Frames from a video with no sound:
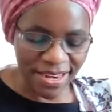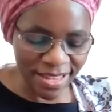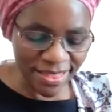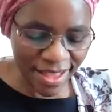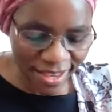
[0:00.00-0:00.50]

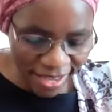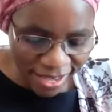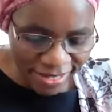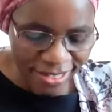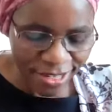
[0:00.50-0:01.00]
neither
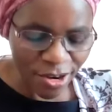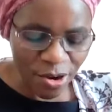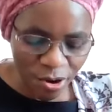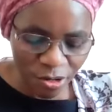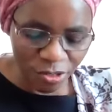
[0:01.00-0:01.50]
eat
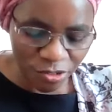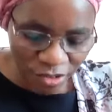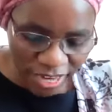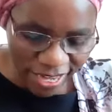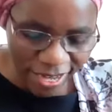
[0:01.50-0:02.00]
nor
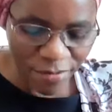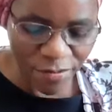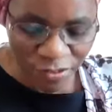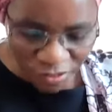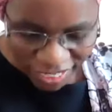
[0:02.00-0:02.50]
drink
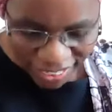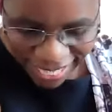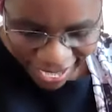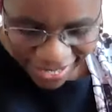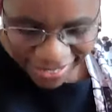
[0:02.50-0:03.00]
for
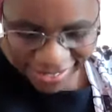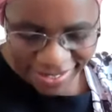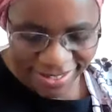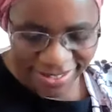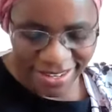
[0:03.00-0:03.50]
3 days,